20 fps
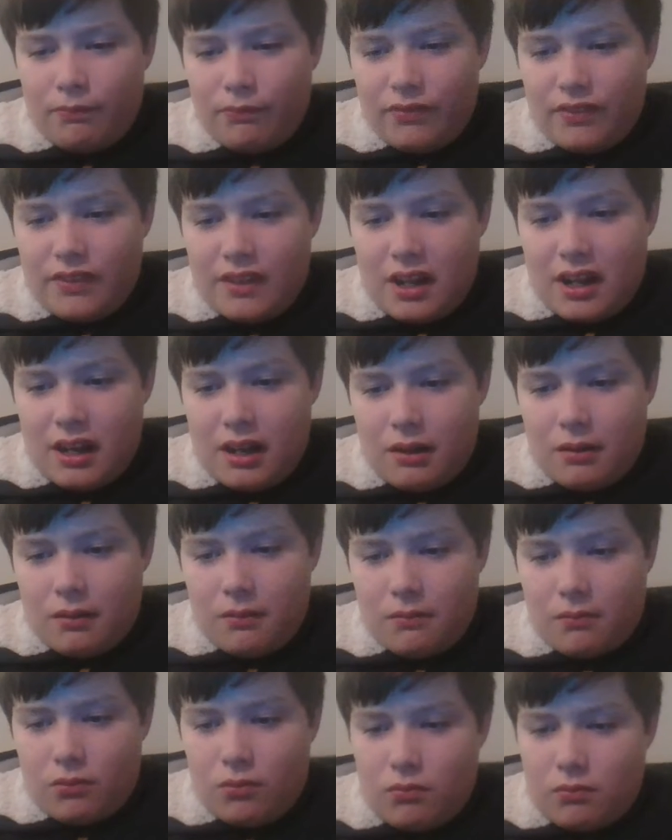Now,
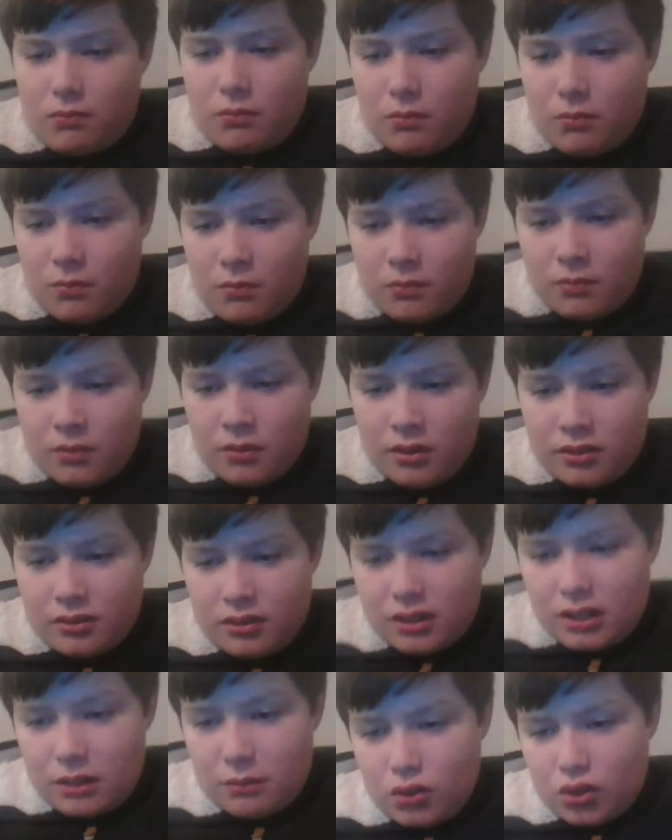
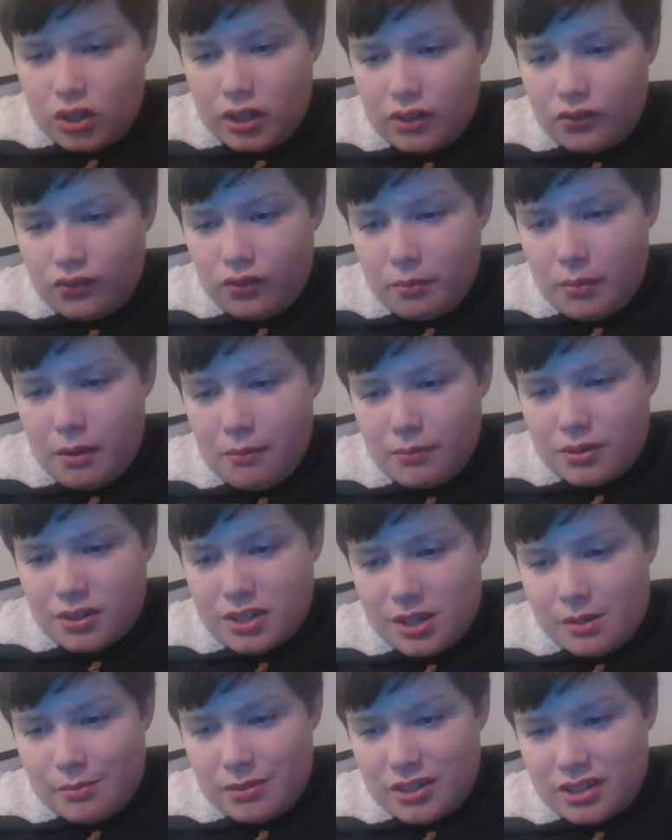I'm trying to remember
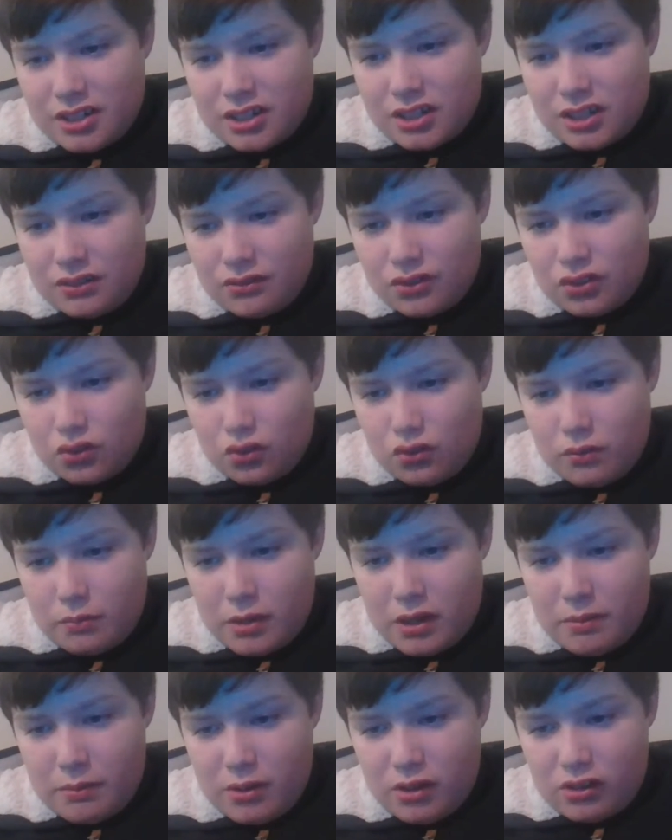some of this stuff, so I
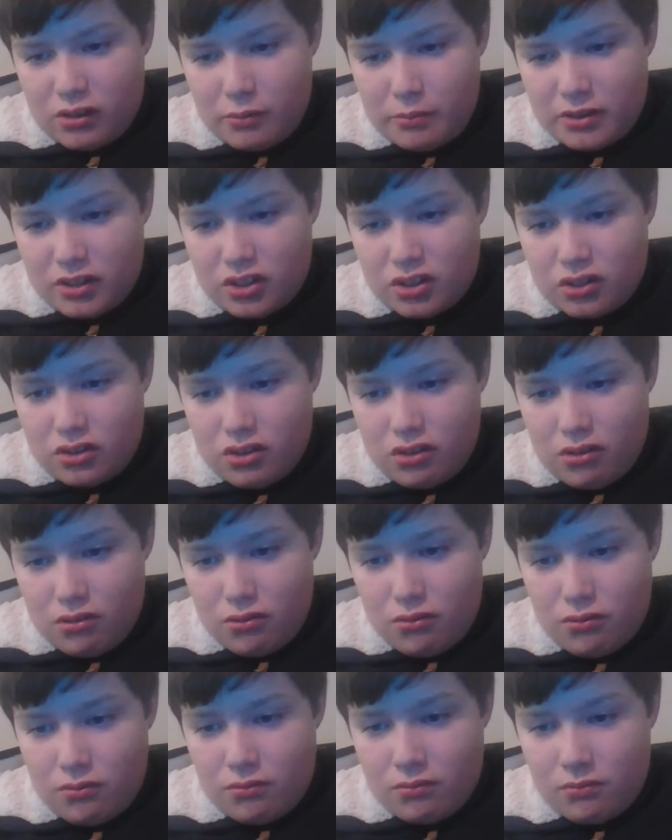may be a little bit
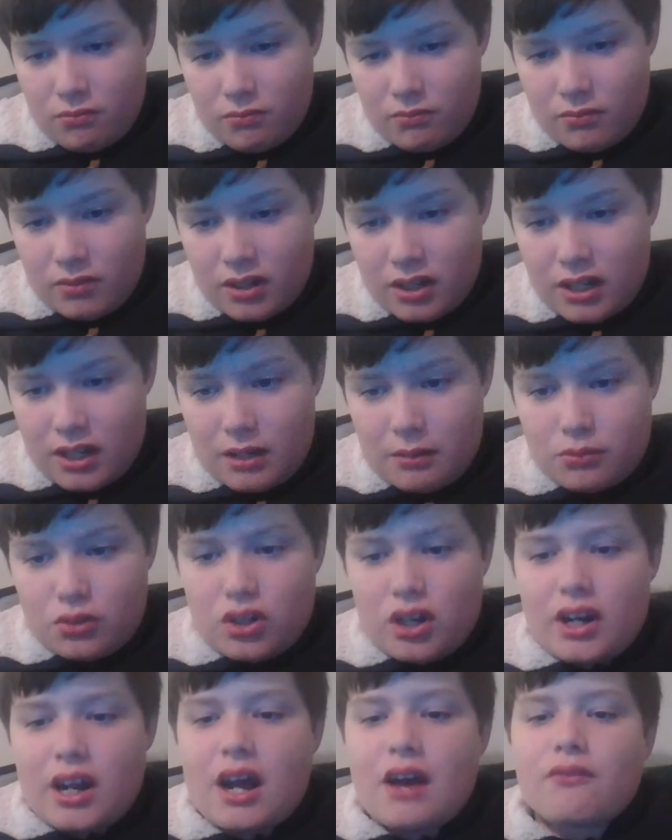slow. I'm
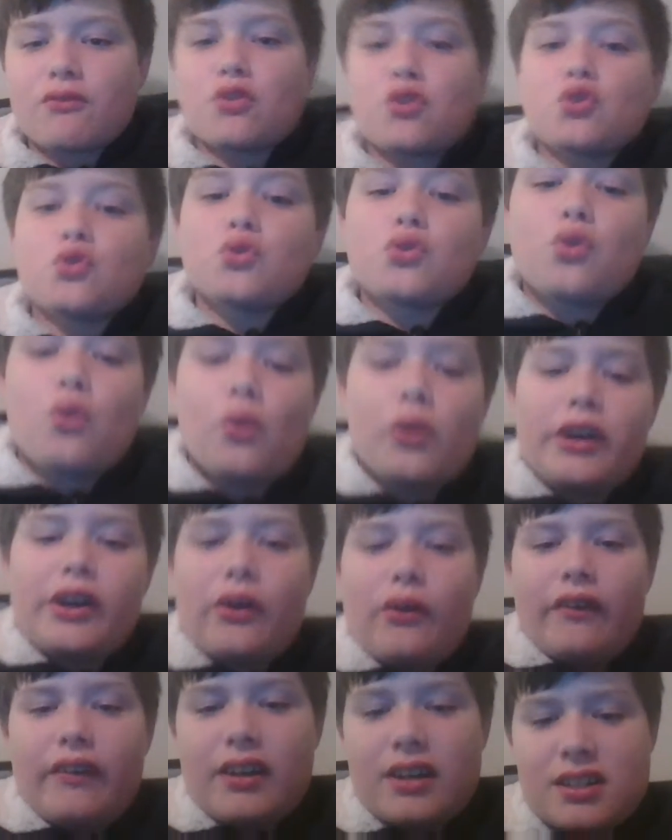trying to have good audio
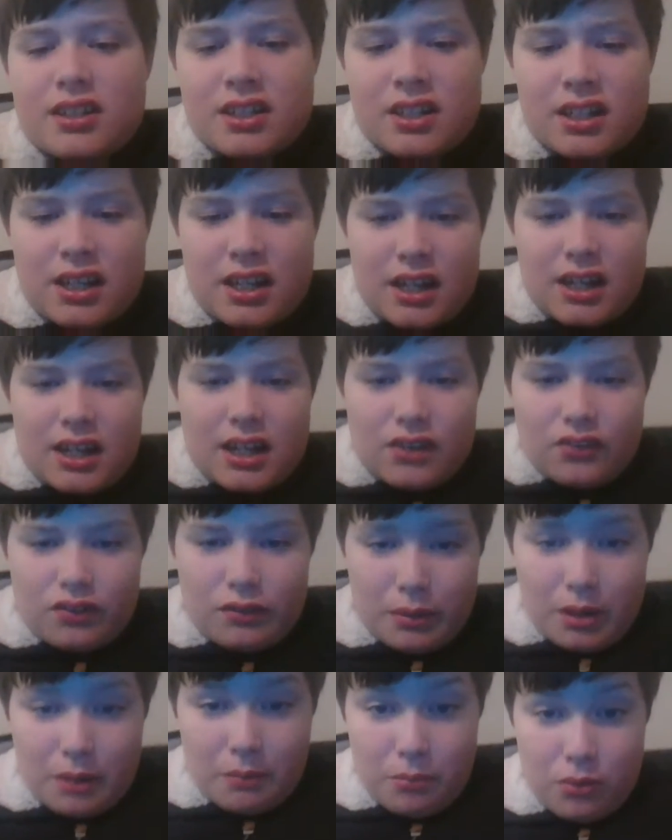on this. For
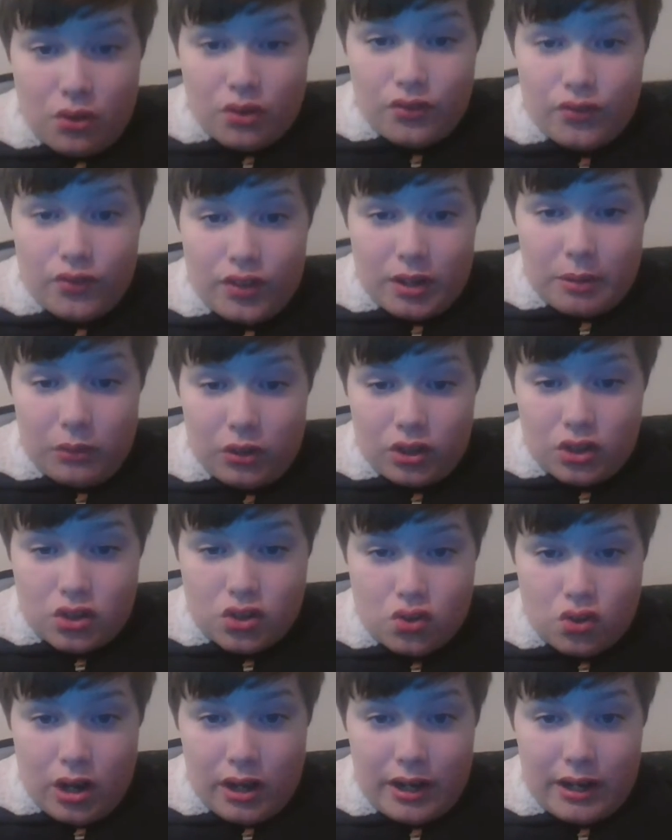my birthday, I'm going to
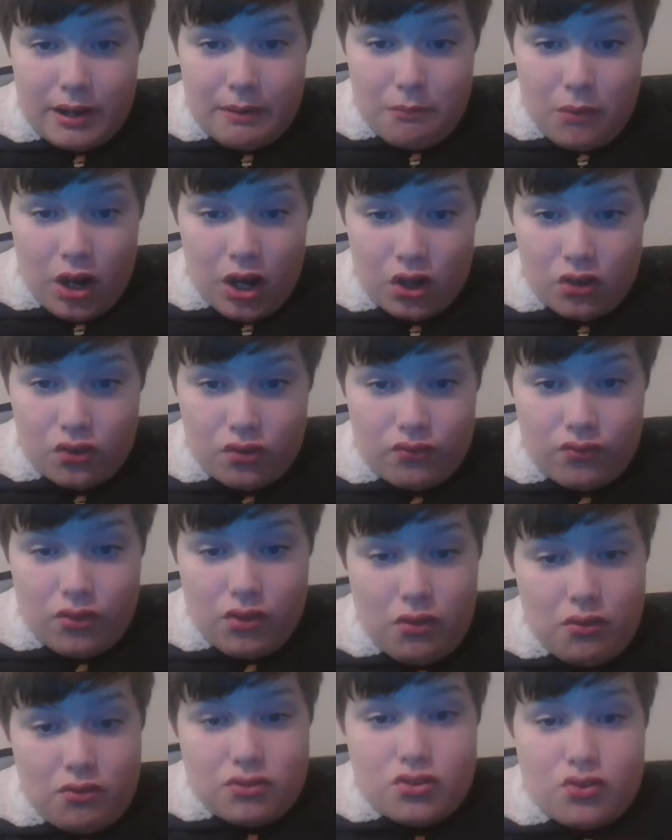try and get a
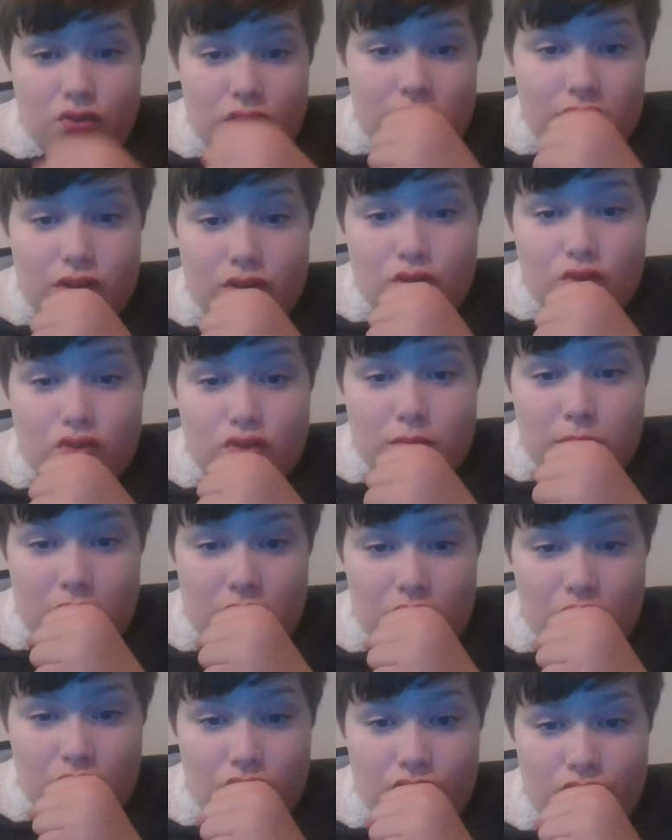microphone so I can use a
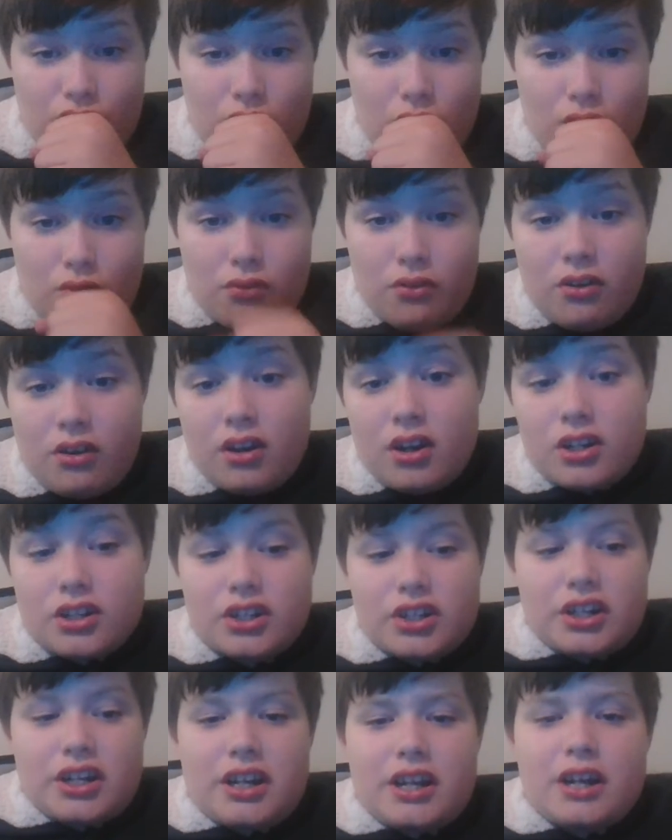microphone
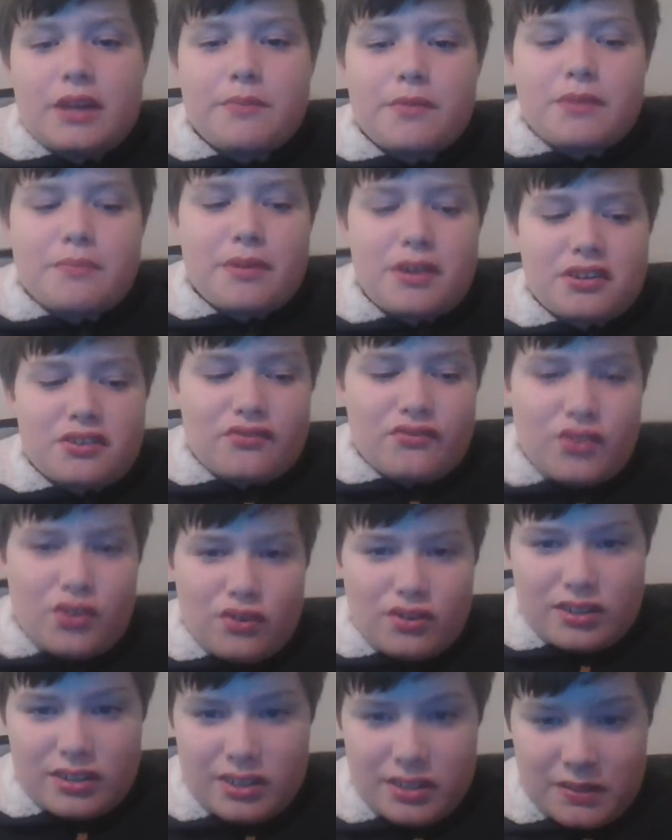so you can hear me better,
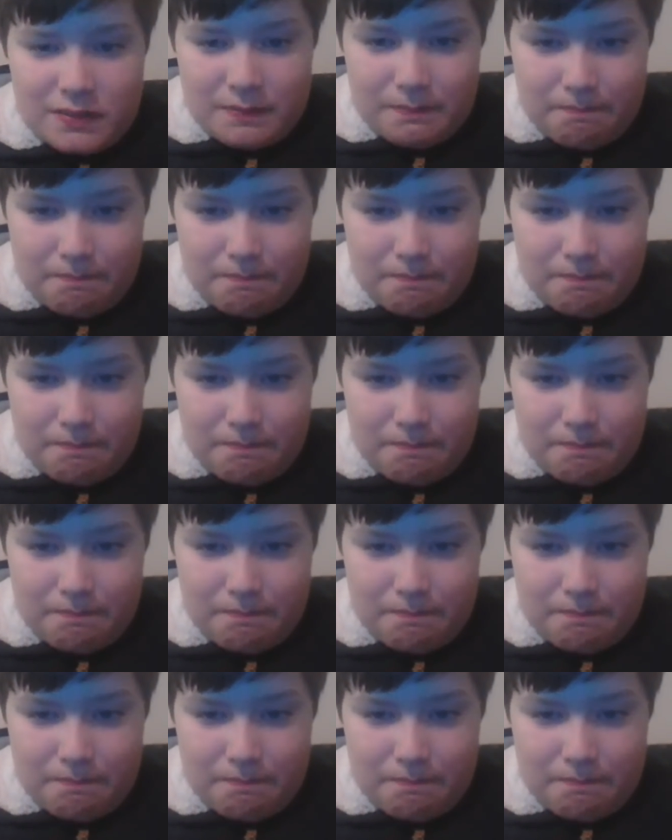viewers.